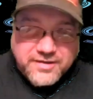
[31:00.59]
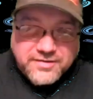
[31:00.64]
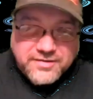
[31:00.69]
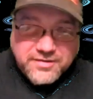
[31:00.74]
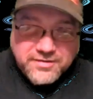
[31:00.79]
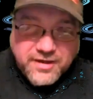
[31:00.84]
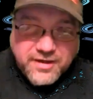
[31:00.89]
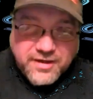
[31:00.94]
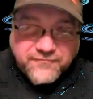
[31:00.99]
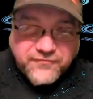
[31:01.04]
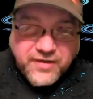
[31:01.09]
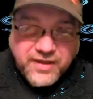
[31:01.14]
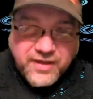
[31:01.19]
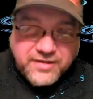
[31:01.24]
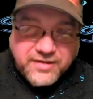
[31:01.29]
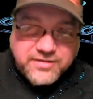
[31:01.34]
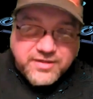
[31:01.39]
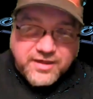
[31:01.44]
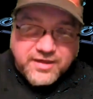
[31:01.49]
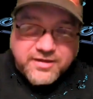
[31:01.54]
it's a
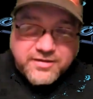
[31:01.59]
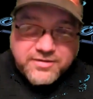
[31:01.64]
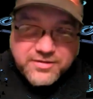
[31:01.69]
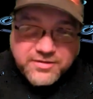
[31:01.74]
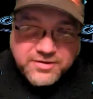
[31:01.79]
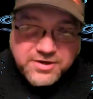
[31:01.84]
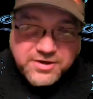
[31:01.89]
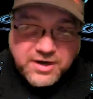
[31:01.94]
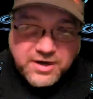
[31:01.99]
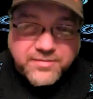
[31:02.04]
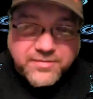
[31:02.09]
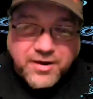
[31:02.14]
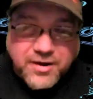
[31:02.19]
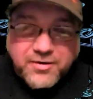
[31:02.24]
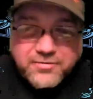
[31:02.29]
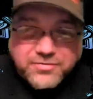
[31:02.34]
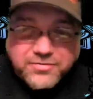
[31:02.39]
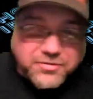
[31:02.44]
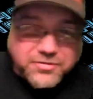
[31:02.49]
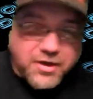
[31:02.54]
fan says, "Shut your
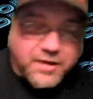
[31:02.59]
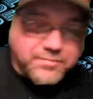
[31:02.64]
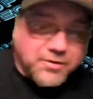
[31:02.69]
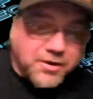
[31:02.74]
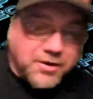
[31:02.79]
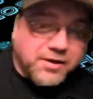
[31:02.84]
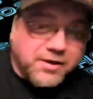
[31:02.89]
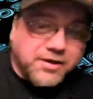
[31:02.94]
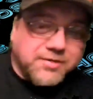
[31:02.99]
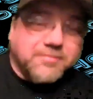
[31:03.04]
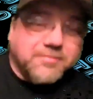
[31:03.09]
mouth, stop talking